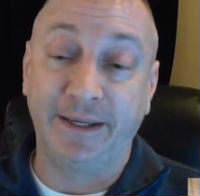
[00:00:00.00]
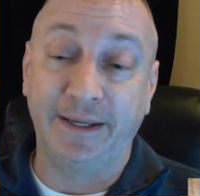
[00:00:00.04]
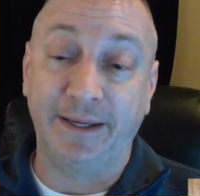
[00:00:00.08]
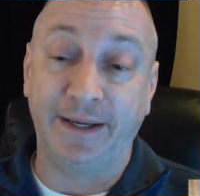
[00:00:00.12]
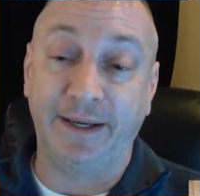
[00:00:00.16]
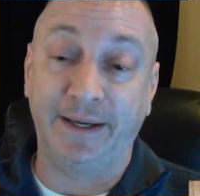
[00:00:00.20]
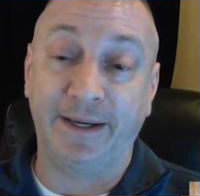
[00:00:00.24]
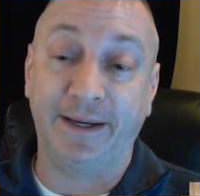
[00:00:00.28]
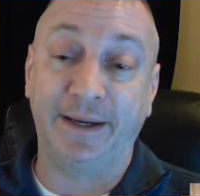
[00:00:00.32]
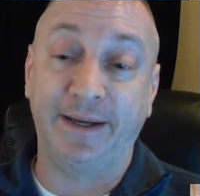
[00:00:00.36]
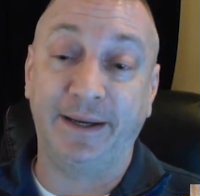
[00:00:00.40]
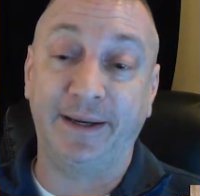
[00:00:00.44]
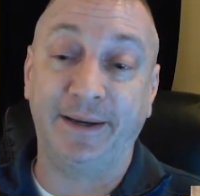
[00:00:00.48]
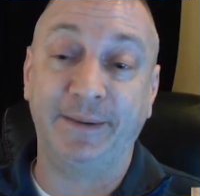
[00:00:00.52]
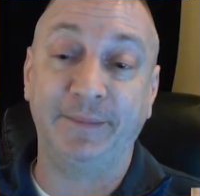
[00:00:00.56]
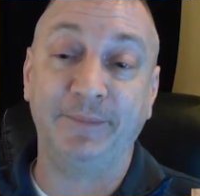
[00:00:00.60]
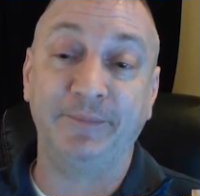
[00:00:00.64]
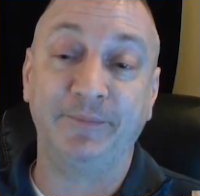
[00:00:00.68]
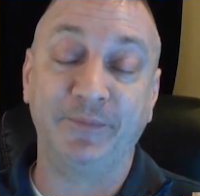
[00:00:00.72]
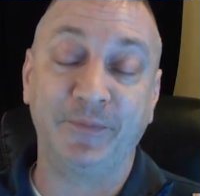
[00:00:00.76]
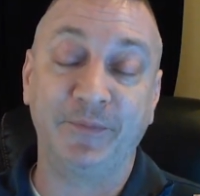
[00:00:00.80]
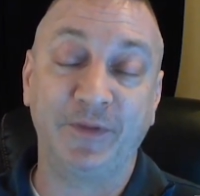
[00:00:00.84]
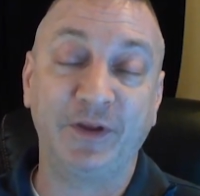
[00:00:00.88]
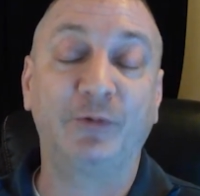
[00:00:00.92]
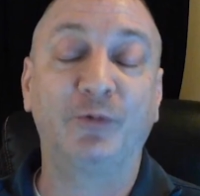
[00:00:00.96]

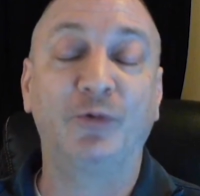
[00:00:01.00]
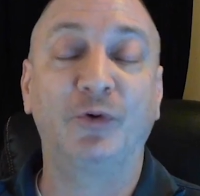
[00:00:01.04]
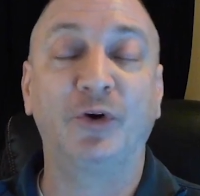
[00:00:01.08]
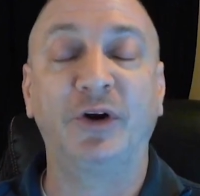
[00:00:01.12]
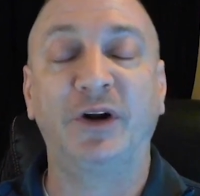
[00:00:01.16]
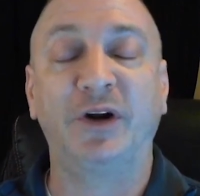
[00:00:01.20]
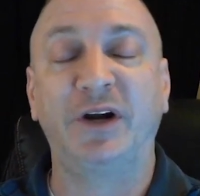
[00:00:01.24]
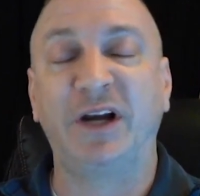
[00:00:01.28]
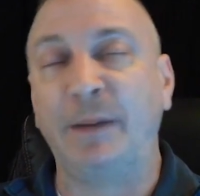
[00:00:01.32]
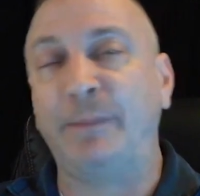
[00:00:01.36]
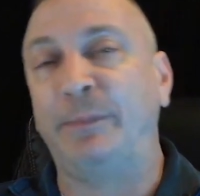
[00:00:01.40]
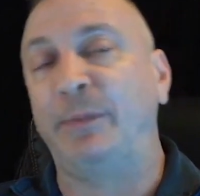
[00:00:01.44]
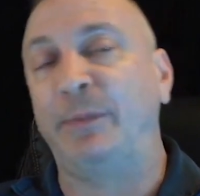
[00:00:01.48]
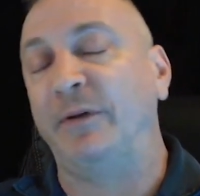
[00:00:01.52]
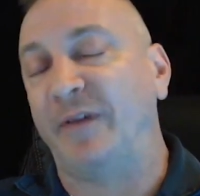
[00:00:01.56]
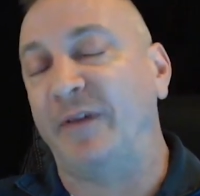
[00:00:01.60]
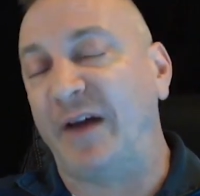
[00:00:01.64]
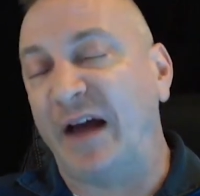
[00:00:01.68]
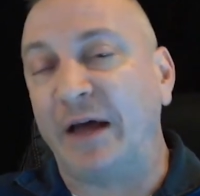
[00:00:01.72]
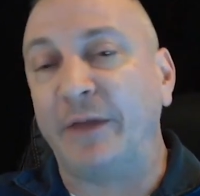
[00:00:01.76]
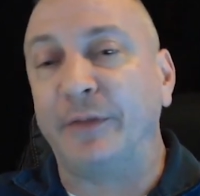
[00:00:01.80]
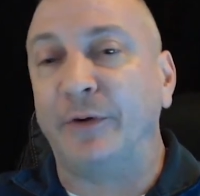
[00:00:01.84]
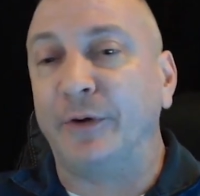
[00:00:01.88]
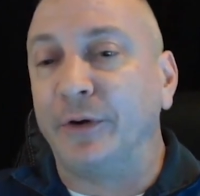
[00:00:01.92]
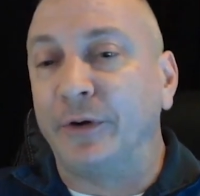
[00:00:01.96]
There were a couple of
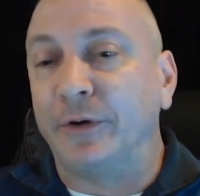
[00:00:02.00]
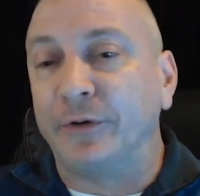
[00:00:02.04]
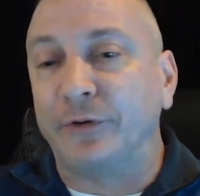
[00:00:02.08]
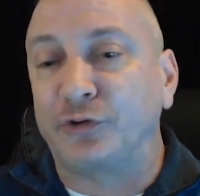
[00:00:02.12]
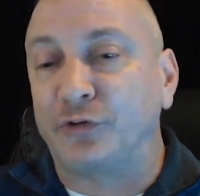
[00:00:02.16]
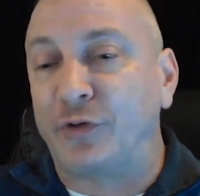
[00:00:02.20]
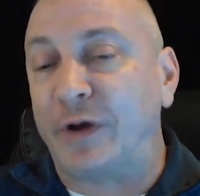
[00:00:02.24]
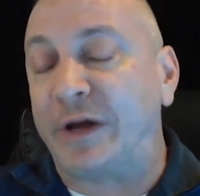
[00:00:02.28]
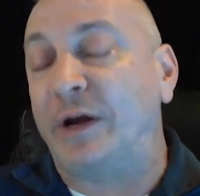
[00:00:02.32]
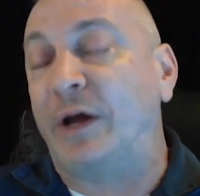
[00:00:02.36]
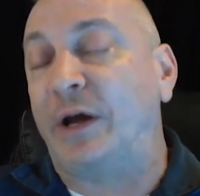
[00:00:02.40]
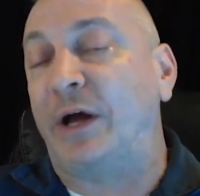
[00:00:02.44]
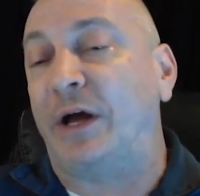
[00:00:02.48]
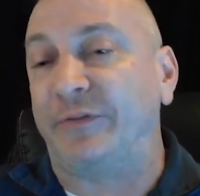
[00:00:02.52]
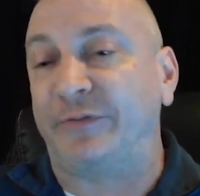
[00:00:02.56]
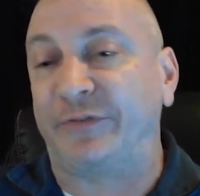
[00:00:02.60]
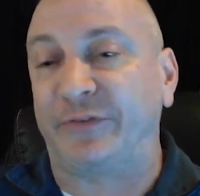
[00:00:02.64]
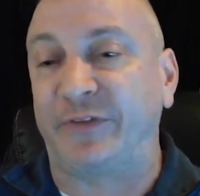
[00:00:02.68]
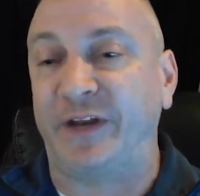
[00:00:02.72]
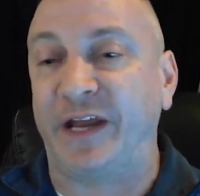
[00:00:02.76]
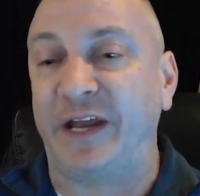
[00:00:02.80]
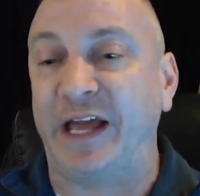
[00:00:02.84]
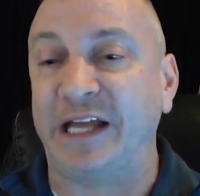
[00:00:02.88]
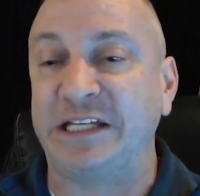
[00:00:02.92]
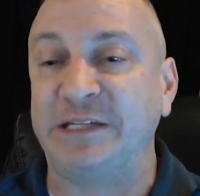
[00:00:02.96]
other trade-offs
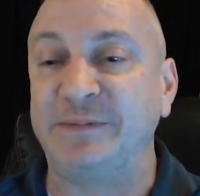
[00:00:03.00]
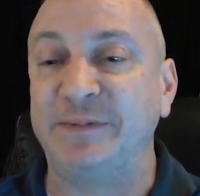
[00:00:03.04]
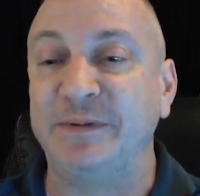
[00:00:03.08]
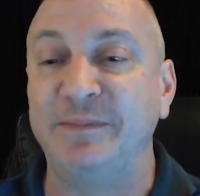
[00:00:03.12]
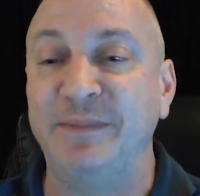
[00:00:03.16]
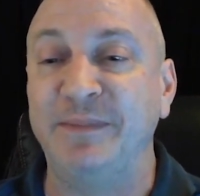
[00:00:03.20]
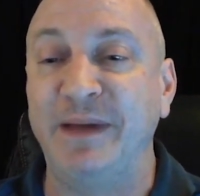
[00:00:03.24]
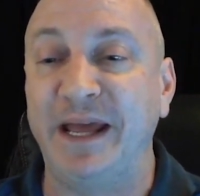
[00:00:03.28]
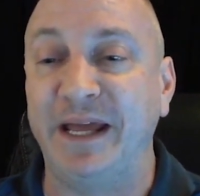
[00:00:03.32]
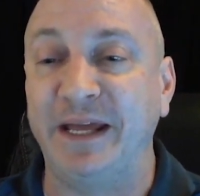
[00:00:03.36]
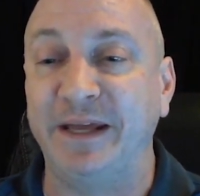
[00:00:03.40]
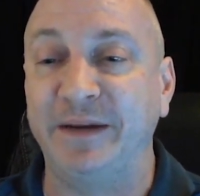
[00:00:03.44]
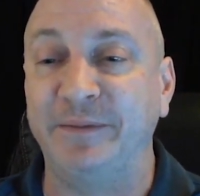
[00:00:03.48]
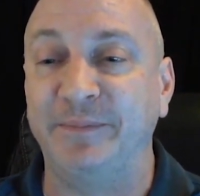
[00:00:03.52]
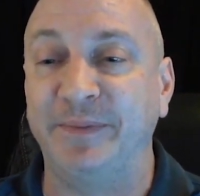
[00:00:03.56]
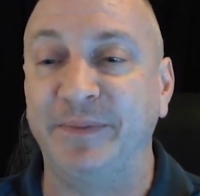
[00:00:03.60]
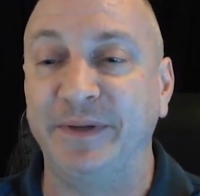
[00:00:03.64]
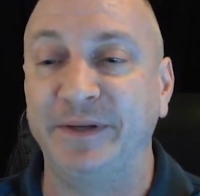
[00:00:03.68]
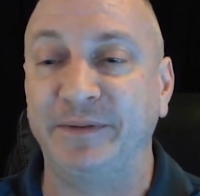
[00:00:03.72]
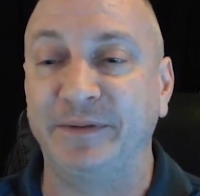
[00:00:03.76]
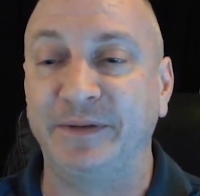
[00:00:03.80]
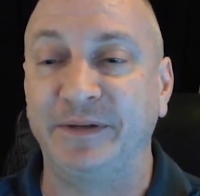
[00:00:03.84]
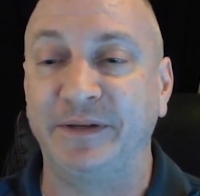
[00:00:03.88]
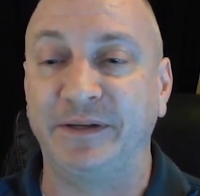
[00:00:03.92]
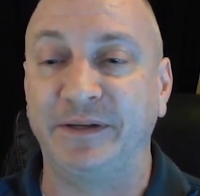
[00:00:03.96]
that had to be made, but